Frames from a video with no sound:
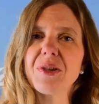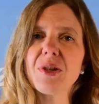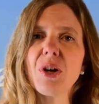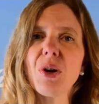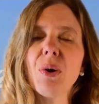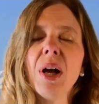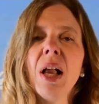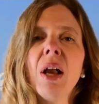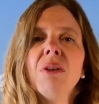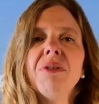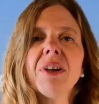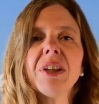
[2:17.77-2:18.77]
So
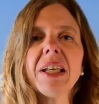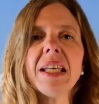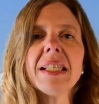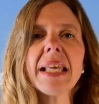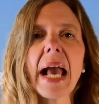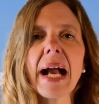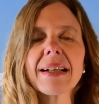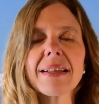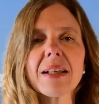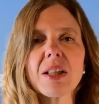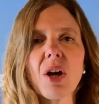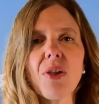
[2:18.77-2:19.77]
fairly easy
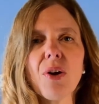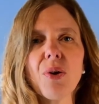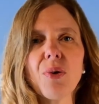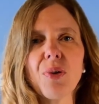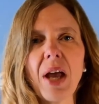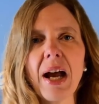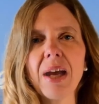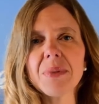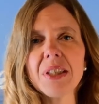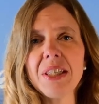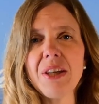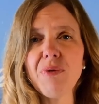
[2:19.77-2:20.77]
access, although that
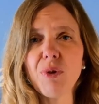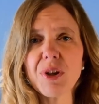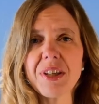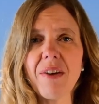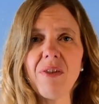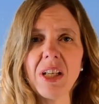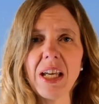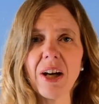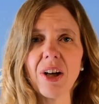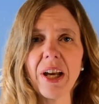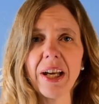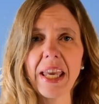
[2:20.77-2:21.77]
C470
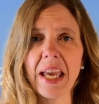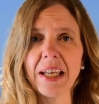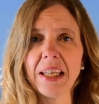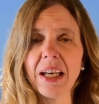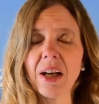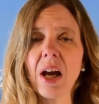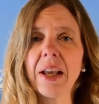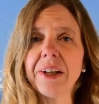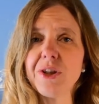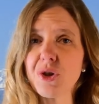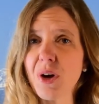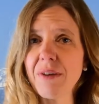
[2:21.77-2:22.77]
area can get kind of
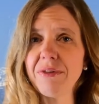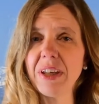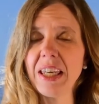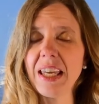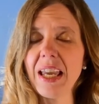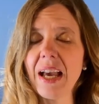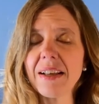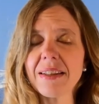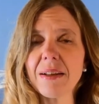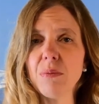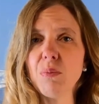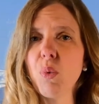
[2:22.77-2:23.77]
trafficy at
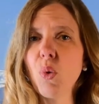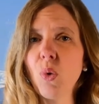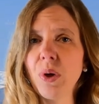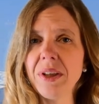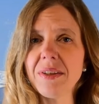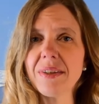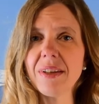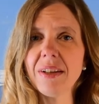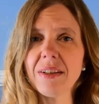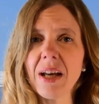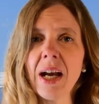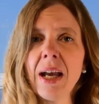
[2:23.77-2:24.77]
some points in
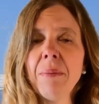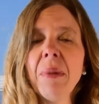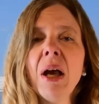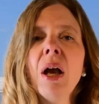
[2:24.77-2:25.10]
time,